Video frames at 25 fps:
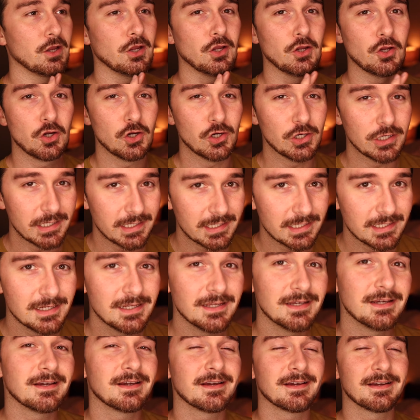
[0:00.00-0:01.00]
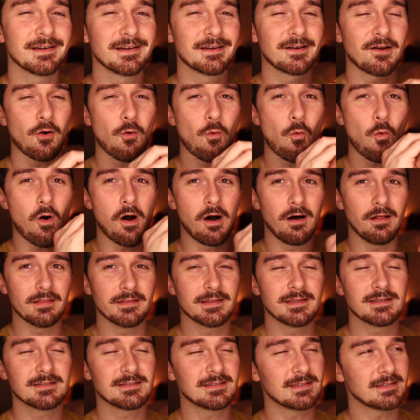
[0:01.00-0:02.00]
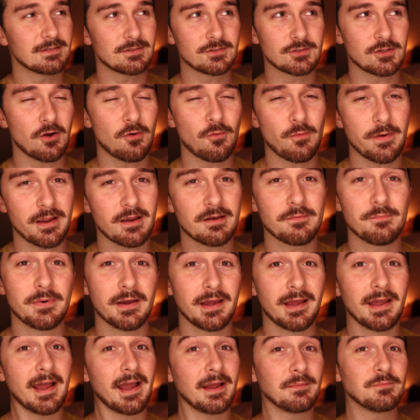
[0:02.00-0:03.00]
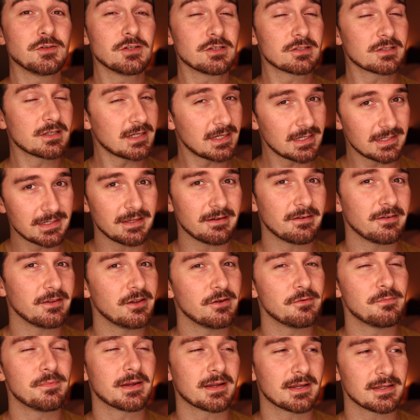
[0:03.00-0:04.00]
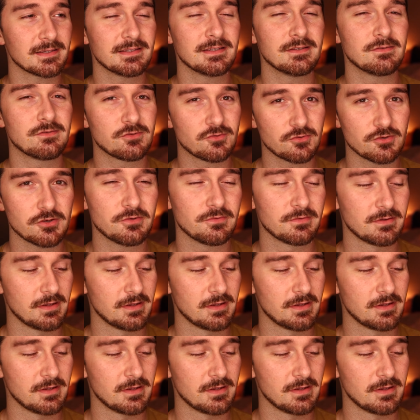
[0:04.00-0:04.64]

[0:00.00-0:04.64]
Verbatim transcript: good quality, this is so weird, but I'm just gonna tell you because it's true.